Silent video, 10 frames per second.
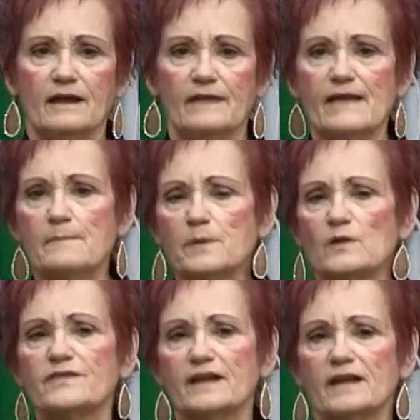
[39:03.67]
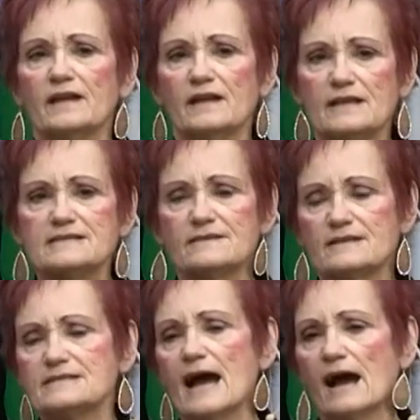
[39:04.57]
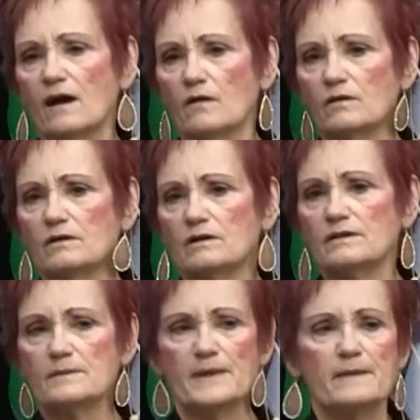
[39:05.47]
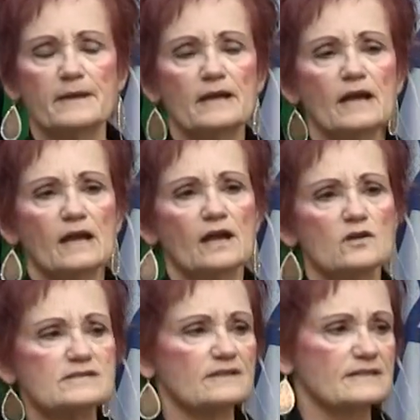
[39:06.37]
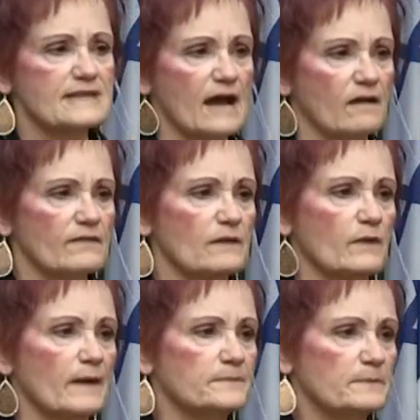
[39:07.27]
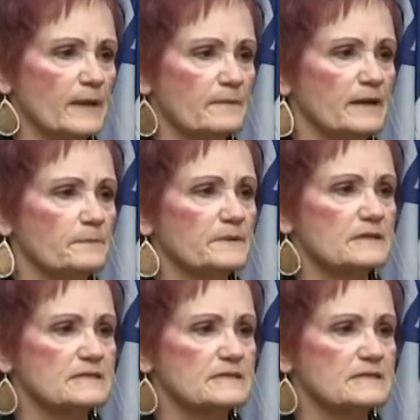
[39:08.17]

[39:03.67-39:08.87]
And that birthing is in the towel. The baby goes in the towel and they wrap the baby up in the